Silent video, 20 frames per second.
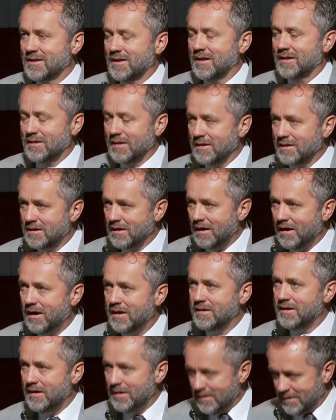like, like
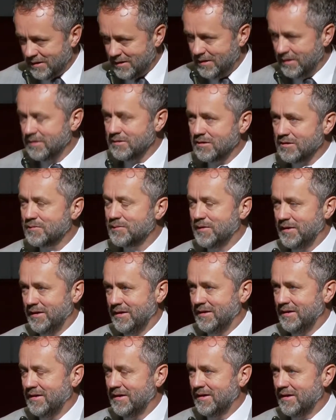god he healed
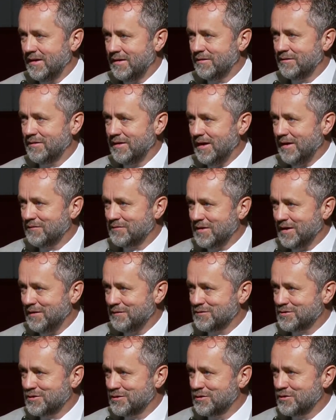me and i don't have to
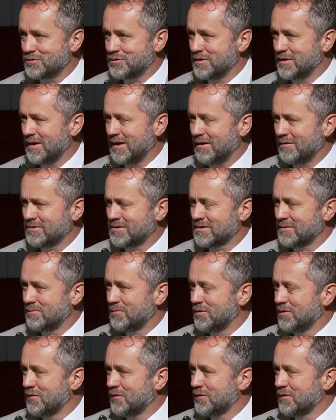have surgery now just a
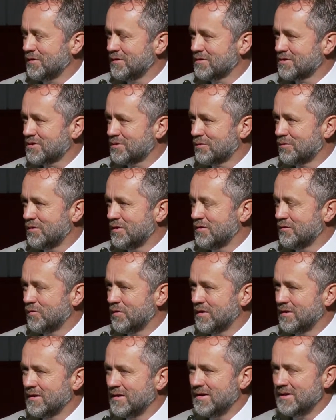beautiful story of
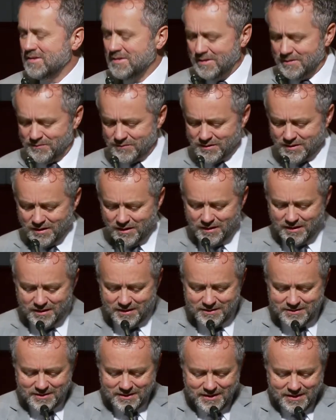what
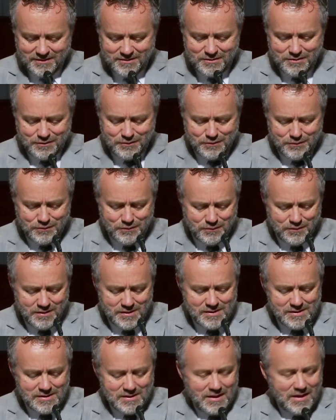god can do
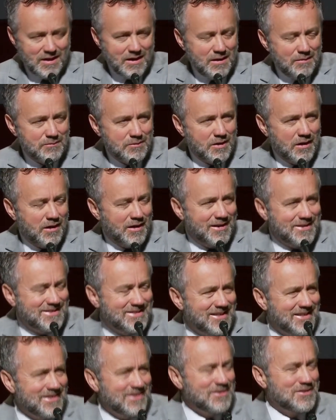um, god
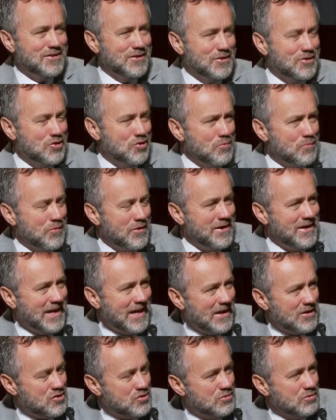does the
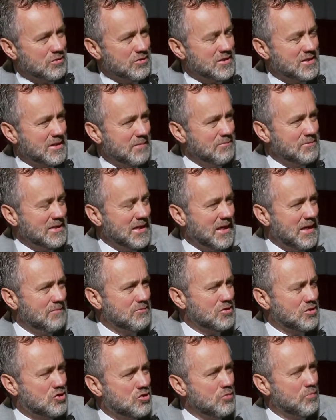supernatural
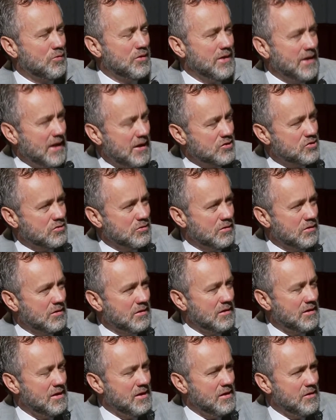sometimes the
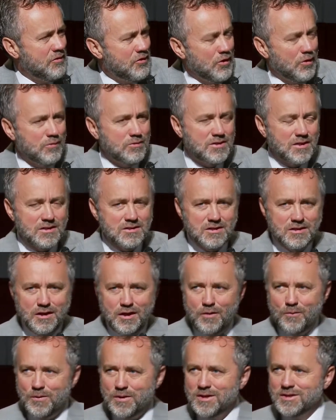supernatural though doesn't
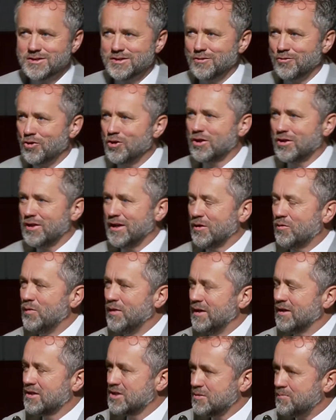always look like
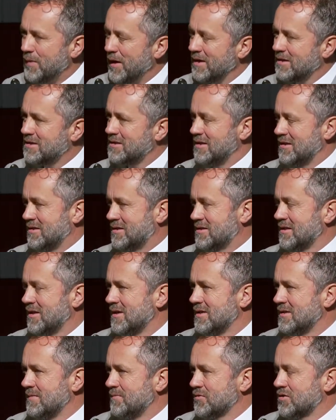we expect it
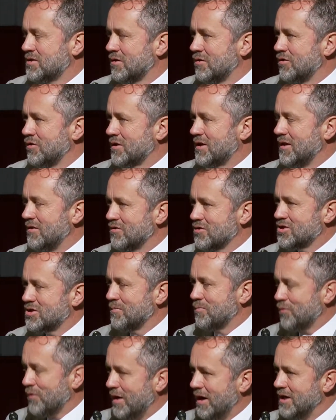to look, either
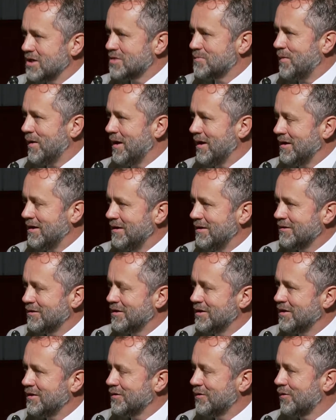surprised by
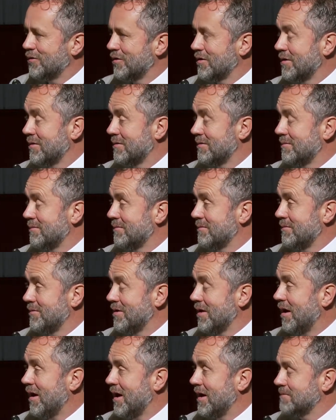healing or
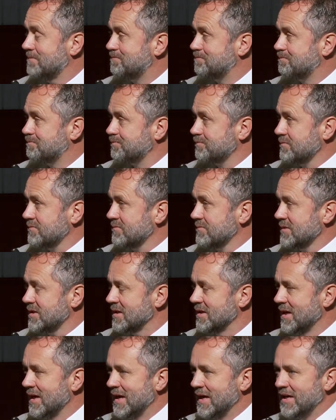not.
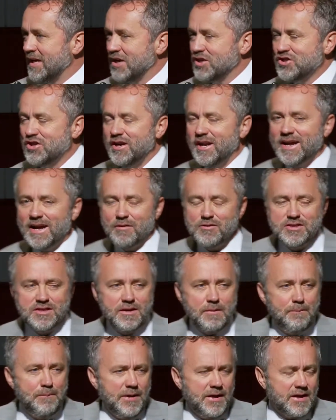Yesterday, I was
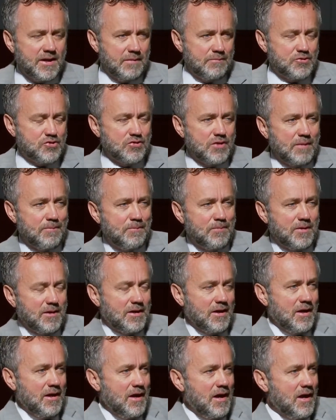in a pickup
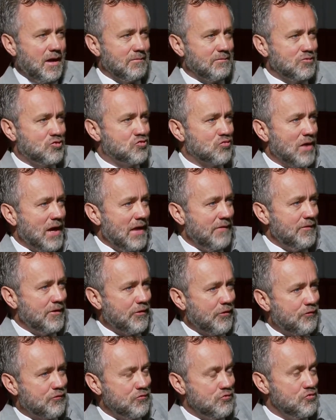truck um,
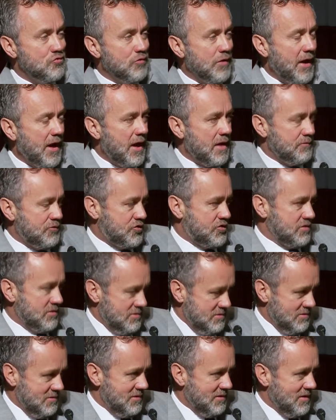driving through New
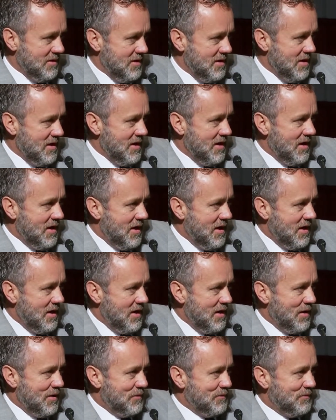Hampshire.
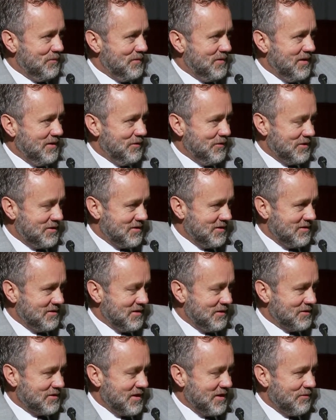Um, I know it
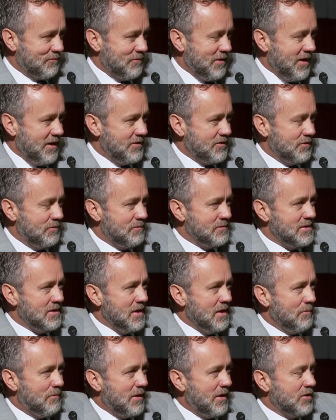sounds kind of random,
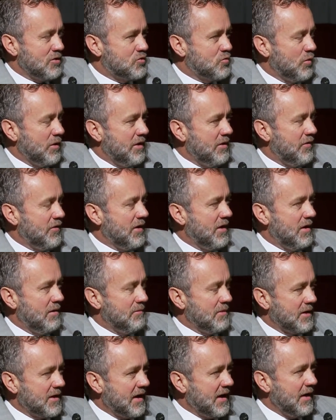but I was with
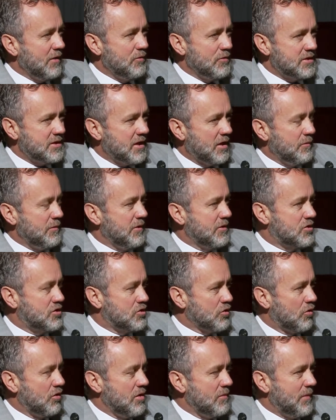um, a guy who was telling me the
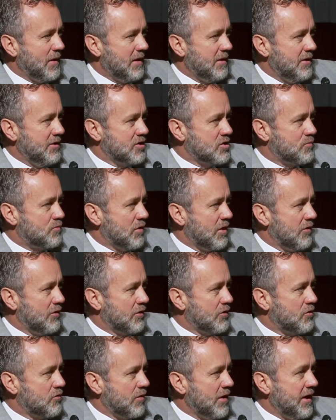story about his
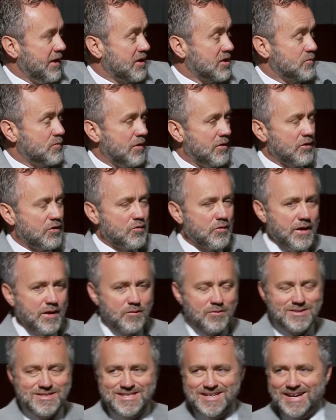brother Greg. His brother
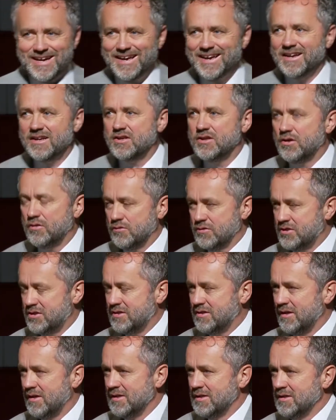Greg was
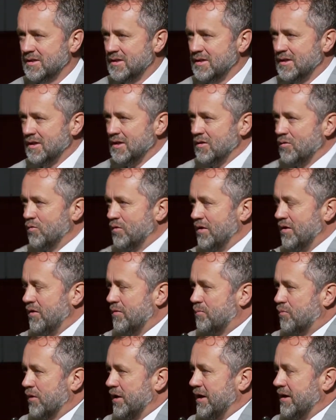diagnosed
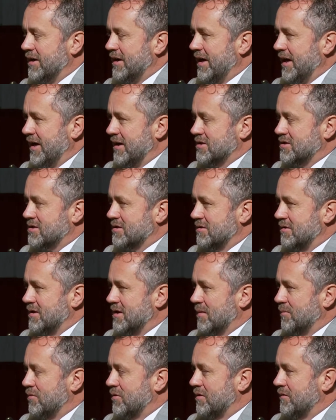with brain cancer a
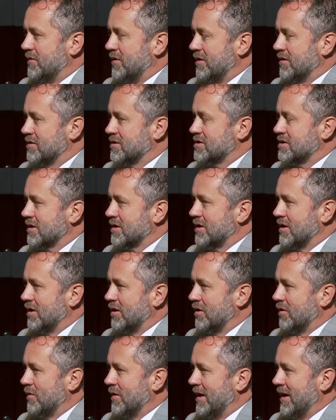number of years
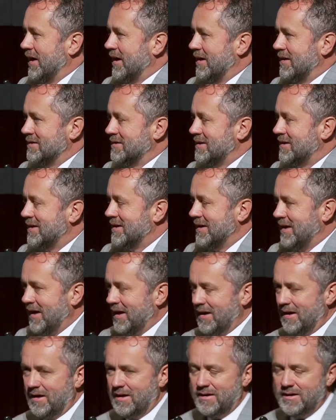ago, and
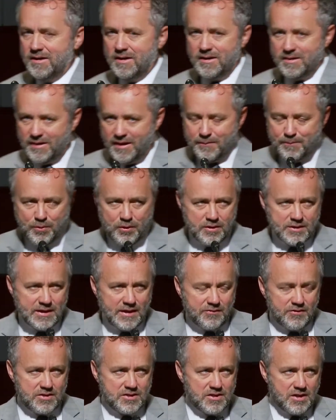and they pulled
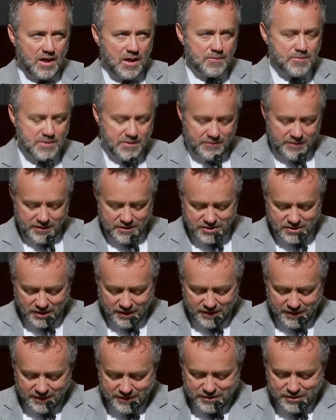out the stops and they
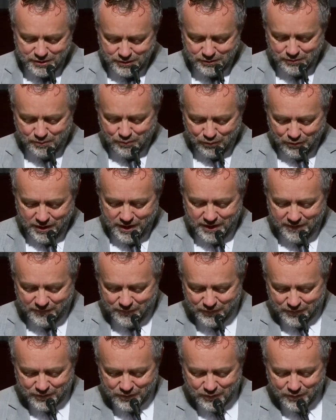started to pray
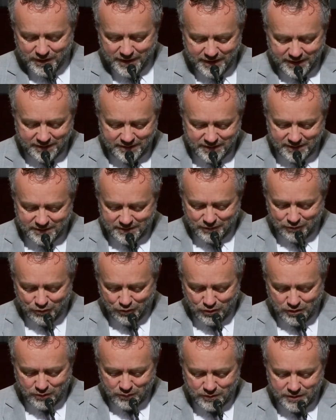for Greg that the
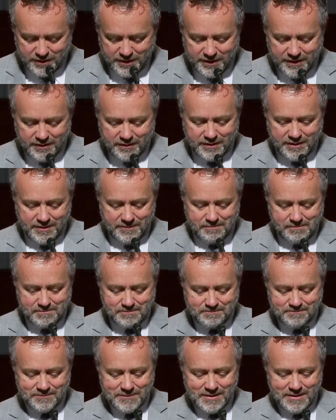Lord would heal him.